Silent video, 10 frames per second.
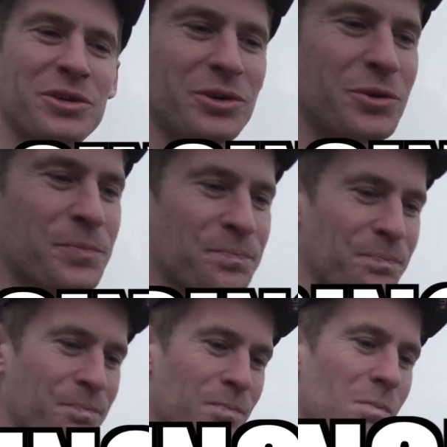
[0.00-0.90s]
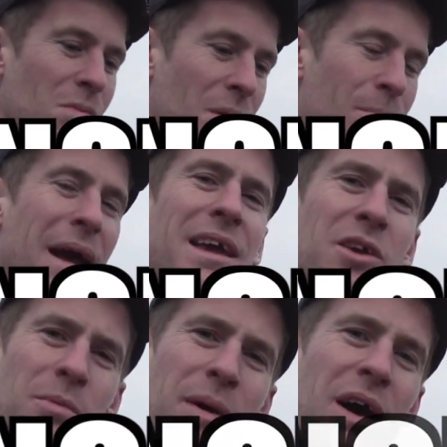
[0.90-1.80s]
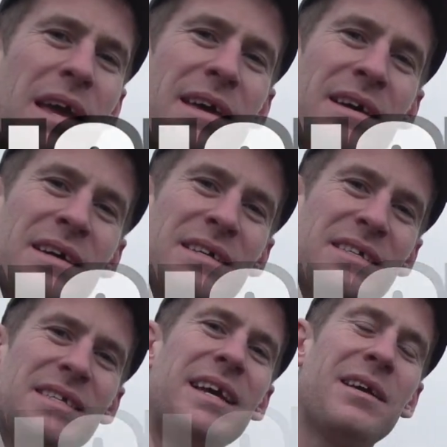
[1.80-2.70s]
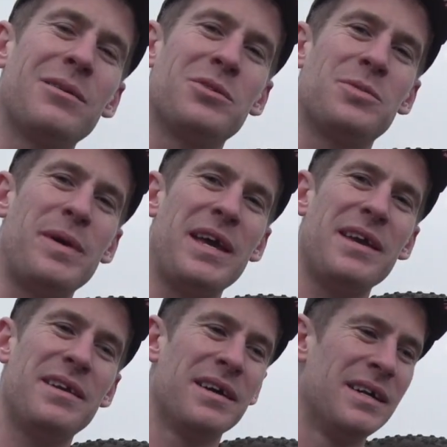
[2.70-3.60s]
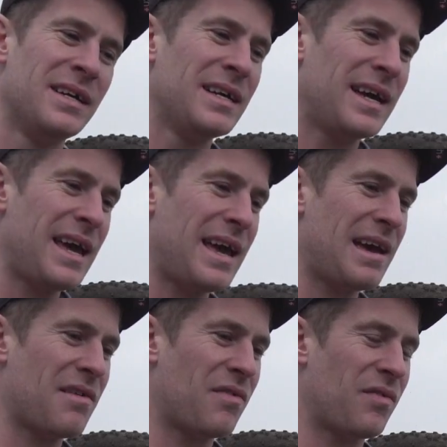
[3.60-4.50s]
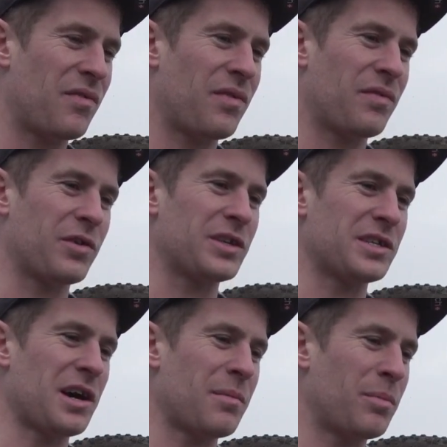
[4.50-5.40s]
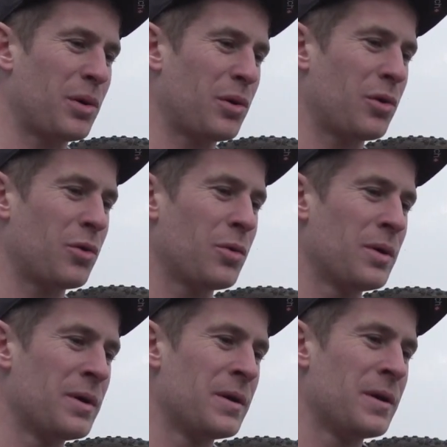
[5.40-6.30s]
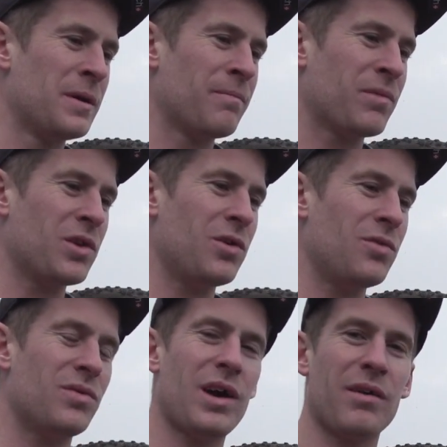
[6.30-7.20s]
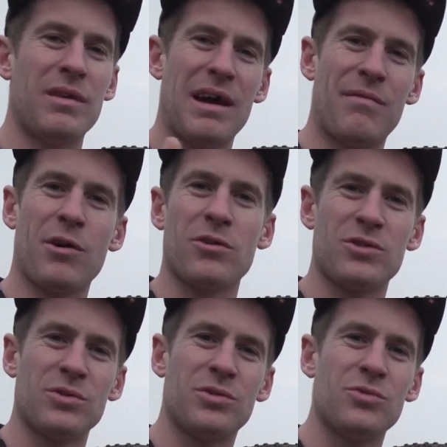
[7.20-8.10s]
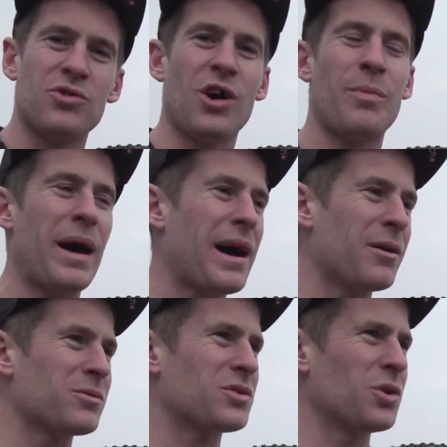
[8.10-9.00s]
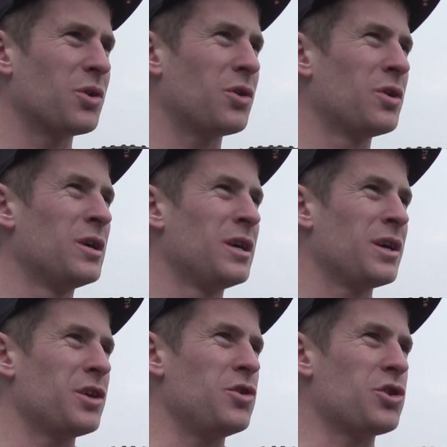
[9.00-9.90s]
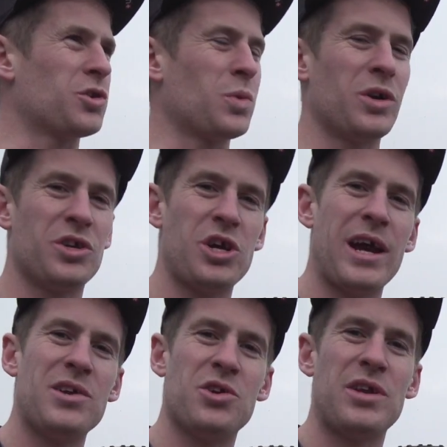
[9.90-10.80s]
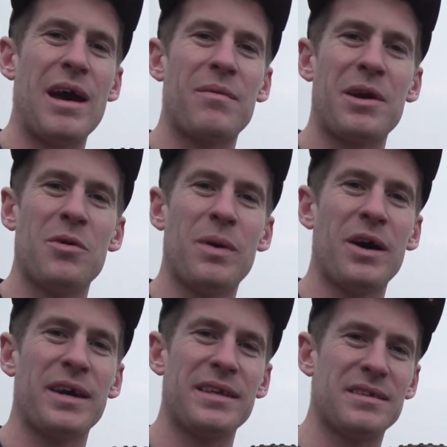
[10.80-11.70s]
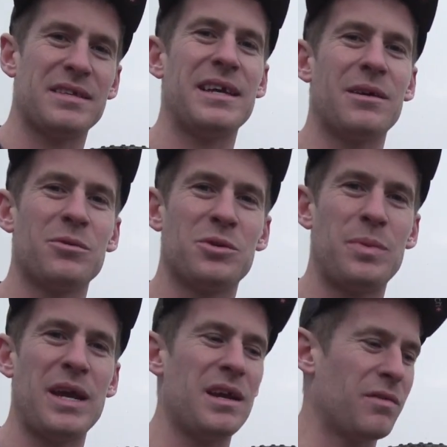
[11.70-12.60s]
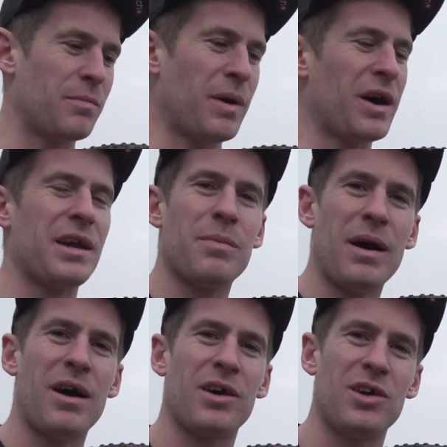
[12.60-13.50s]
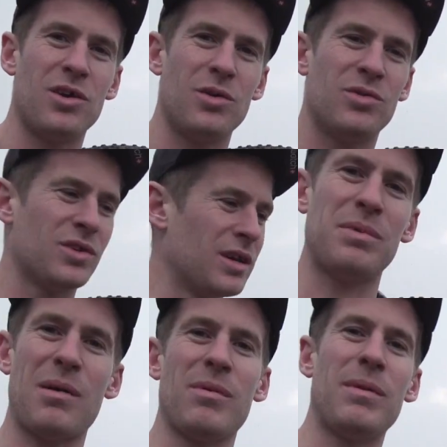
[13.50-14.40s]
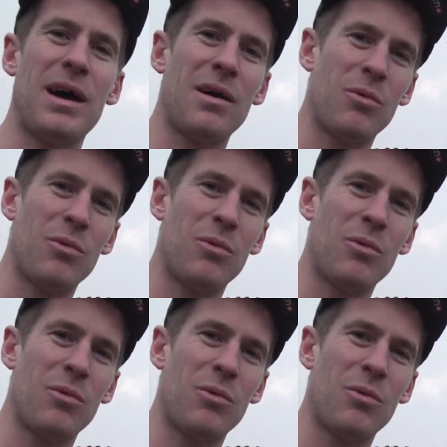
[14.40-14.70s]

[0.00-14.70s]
to make your bike single speed if, for example, you don't have horizontal dropouts, or you just want to change your downhill bike into single speed for bike park use, blah blah blah,